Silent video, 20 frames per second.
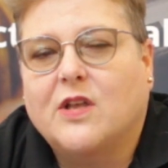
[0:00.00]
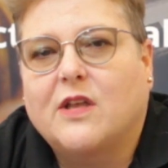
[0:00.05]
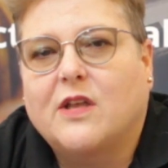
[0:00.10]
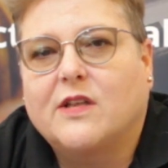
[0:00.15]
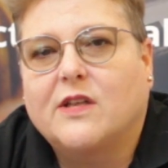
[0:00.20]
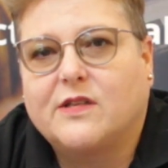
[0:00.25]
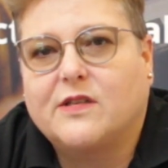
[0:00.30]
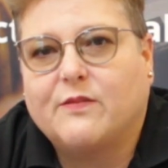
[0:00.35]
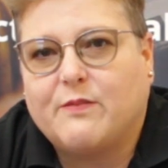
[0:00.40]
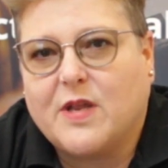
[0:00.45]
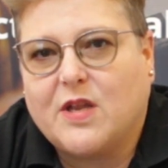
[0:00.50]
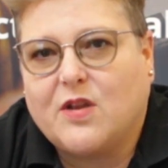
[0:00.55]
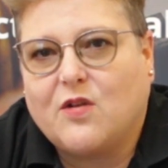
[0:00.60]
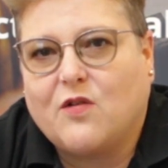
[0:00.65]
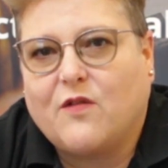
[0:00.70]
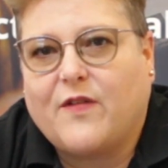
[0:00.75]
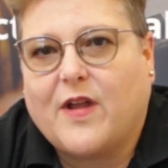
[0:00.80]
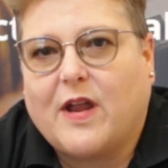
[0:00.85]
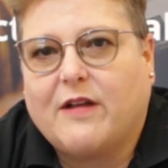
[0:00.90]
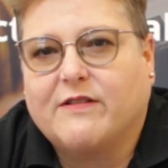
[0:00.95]
submit
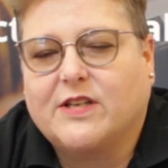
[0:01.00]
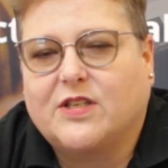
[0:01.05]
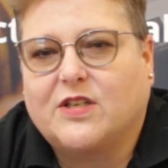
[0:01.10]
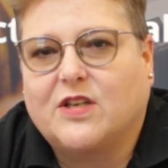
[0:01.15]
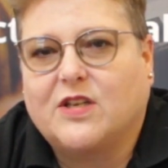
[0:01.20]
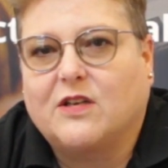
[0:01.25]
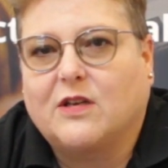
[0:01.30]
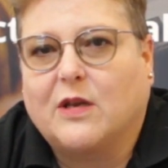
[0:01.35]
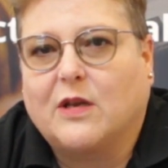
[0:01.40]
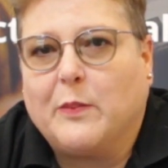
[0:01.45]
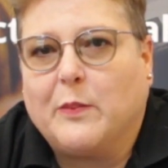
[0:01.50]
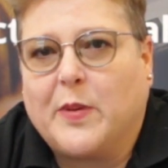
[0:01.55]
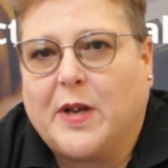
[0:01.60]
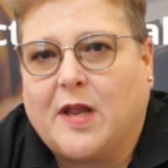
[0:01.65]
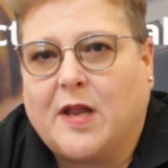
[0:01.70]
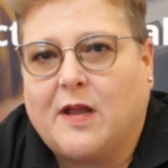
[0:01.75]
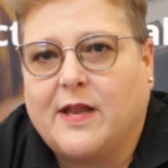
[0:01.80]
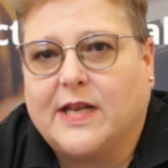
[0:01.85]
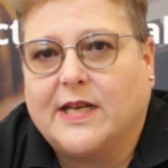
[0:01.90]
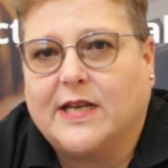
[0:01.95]
your VAT return
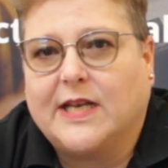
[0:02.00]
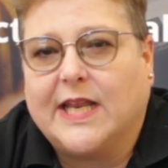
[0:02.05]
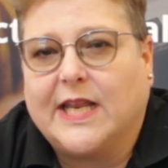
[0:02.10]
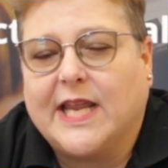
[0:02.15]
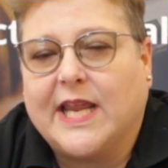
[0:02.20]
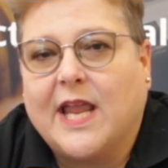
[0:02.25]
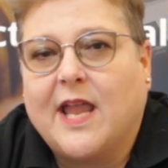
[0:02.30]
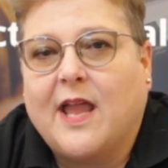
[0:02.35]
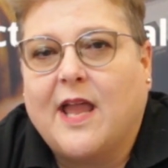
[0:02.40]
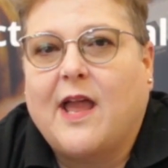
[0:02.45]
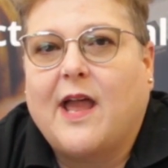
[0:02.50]
compliantly,